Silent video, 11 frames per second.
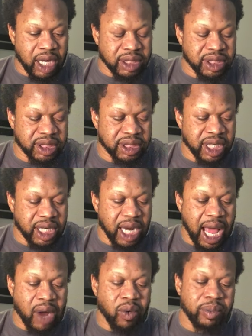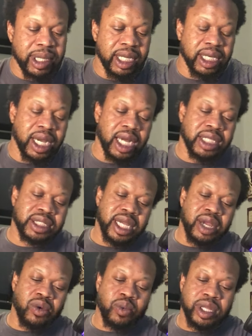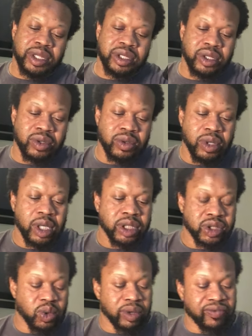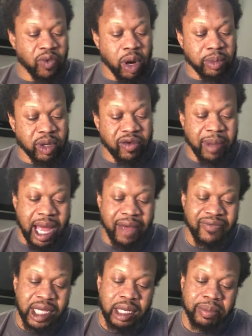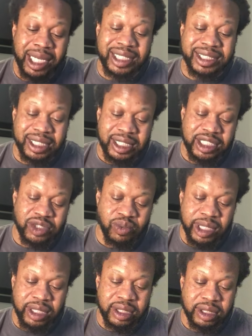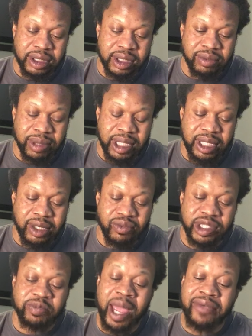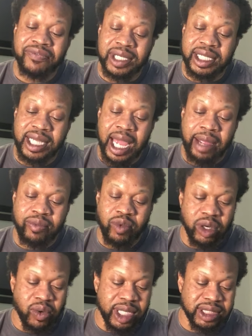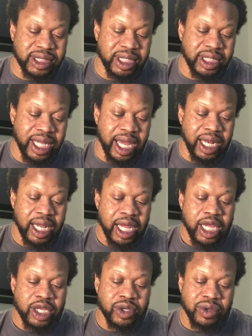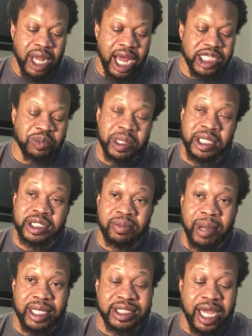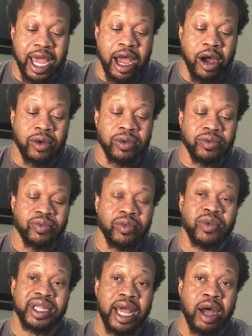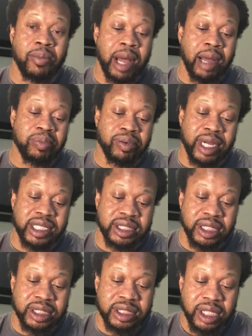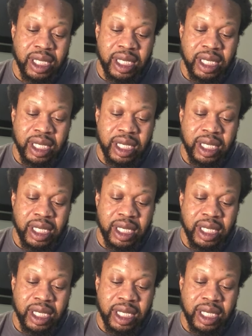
She said, I will be in contact with you to inform you of my availability this week to meet. Respectfully, I'm requesting that you not speak to my child without my presence.